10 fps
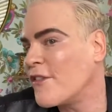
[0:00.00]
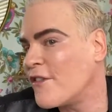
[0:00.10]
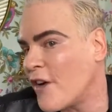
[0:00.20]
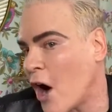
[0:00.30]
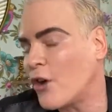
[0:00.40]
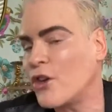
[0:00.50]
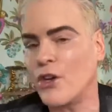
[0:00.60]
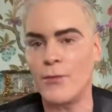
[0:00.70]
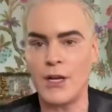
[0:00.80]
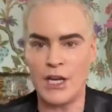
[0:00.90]

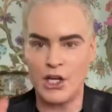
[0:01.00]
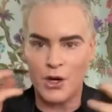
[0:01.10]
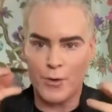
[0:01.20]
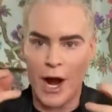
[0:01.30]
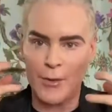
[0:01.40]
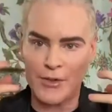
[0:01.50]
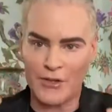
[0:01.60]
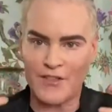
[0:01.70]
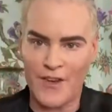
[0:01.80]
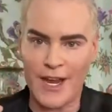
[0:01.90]
volume in your brow with
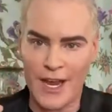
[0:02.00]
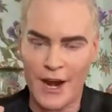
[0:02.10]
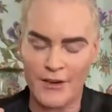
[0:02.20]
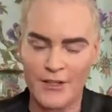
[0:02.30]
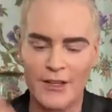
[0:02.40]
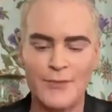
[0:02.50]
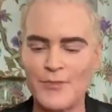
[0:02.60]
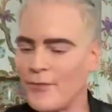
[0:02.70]
those fake hairs.